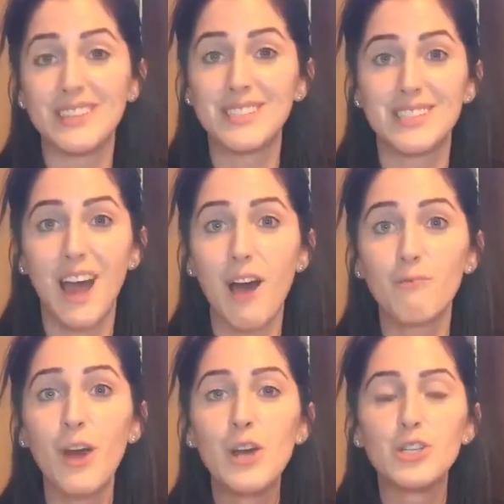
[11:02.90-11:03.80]
this stuff,
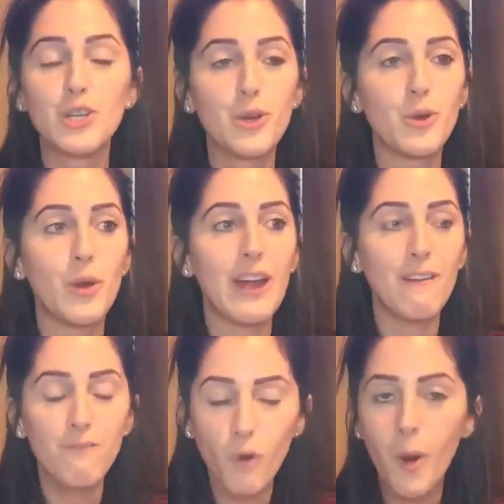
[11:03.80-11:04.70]
to
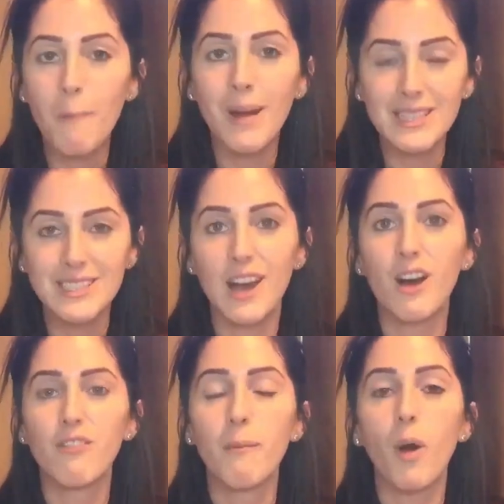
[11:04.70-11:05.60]
inform
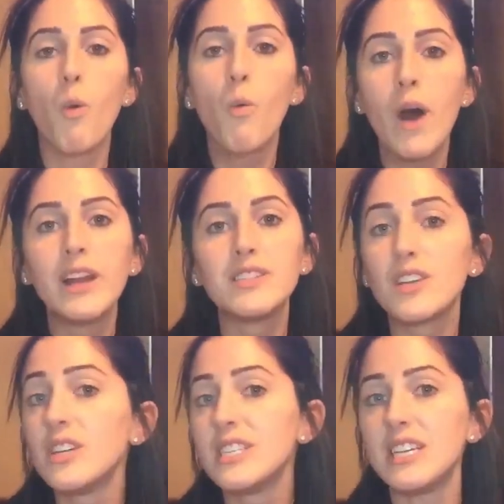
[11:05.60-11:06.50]
myself about what is
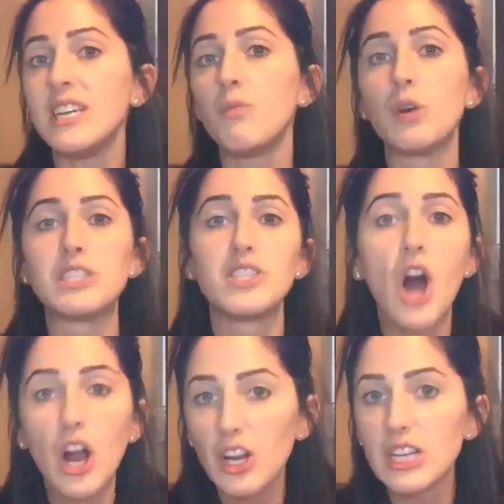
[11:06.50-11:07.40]
good to eat, what's
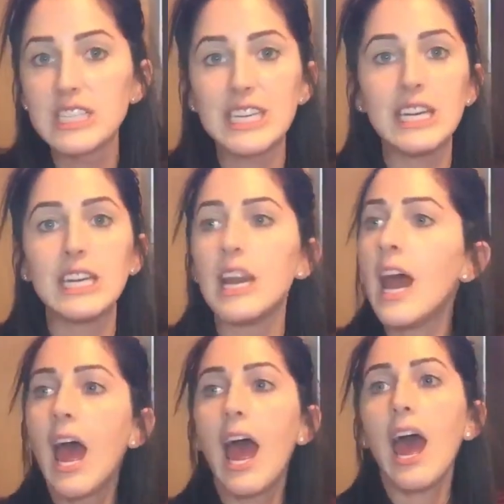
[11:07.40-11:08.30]
not good to eat,
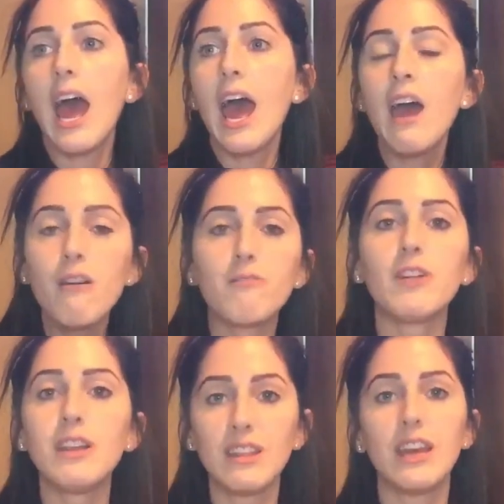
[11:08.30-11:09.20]

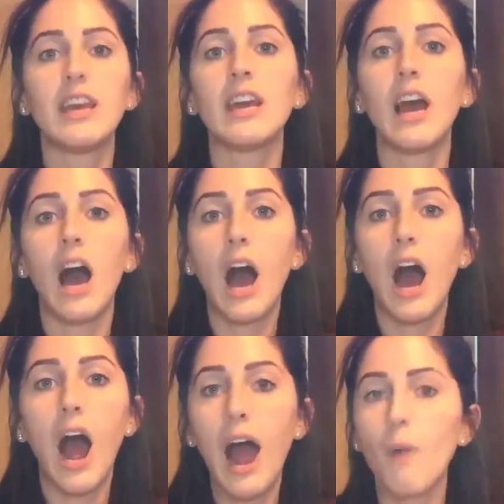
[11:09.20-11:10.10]
everything
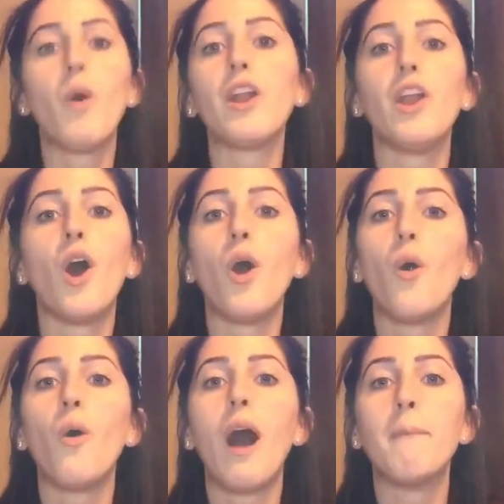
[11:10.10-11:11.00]
I want to
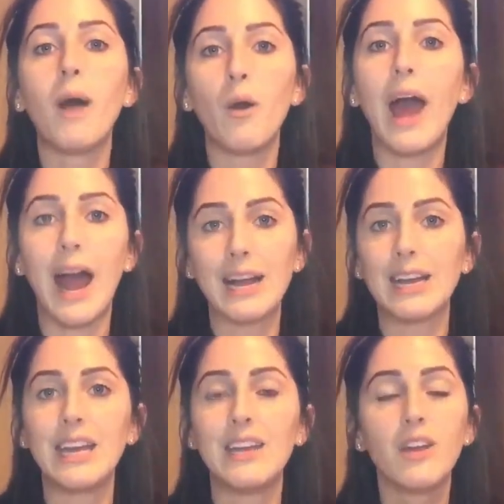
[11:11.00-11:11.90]
know about
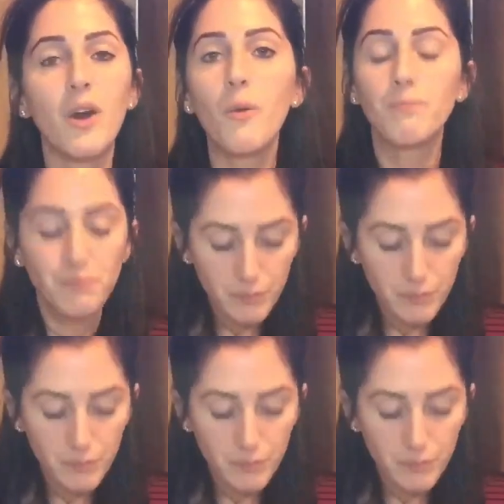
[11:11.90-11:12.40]
acne. You know,